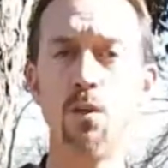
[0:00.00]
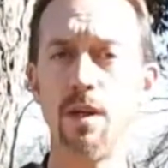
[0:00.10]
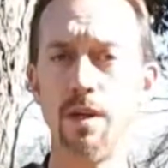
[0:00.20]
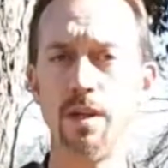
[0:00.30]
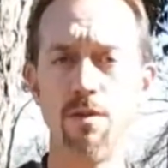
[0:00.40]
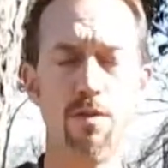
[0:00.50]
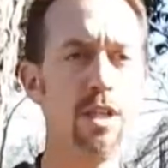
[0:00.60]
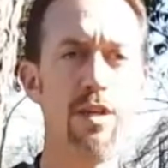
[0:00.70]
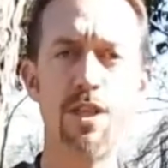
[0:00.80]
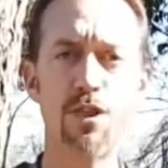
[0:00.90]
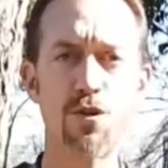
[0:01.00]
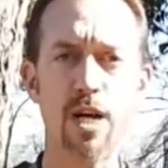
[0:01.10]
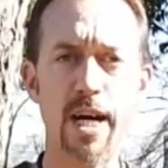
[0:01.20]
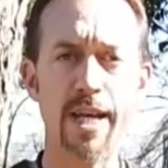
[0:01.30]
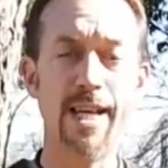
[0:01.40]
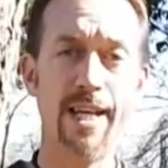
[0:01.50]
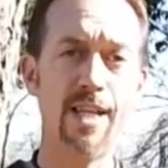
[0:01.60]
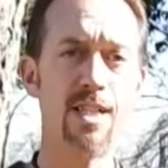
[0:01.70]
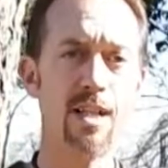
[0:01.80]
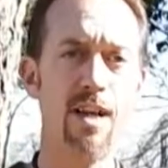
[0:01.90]
well then give it a try. It
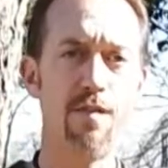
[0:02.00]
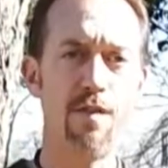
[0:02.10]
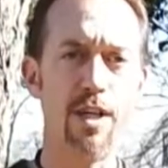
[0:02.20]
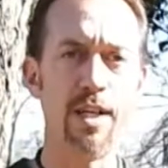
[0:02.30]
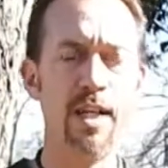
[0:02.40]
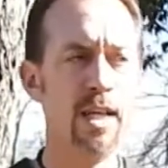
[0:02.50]
is a lot of fun.